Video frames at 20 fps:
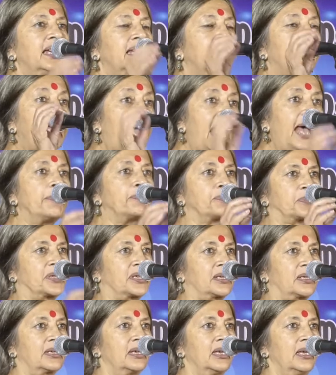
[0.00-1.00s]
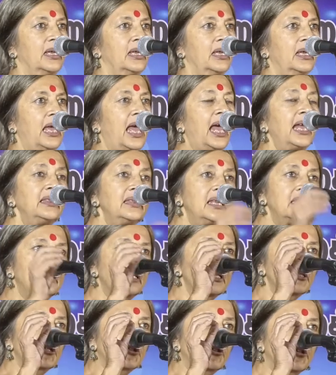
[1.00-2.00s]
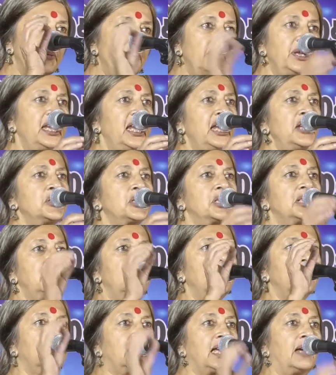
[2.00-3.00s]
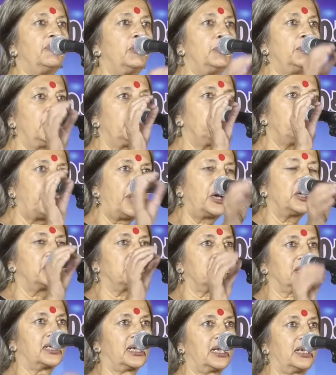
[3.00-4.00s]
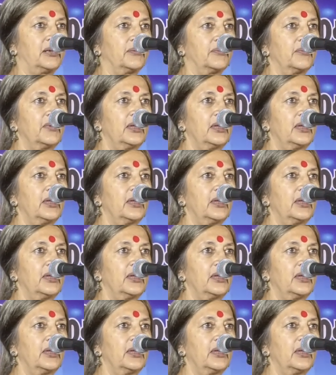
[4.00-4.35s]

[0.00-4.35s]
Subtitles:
the gaps and the discrimination in government policy,